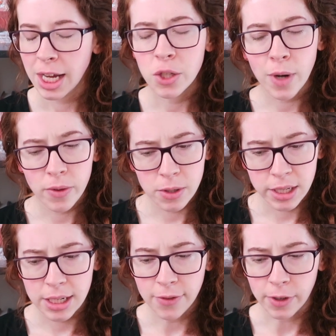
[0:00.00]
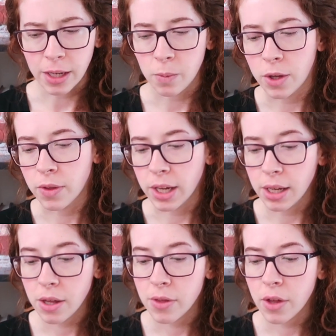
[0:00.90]
It's rather significant, we
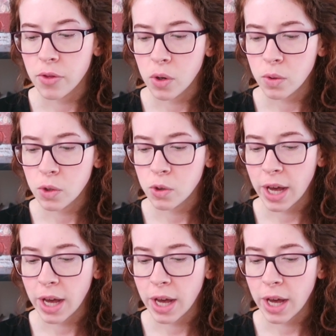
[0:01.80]
think, that those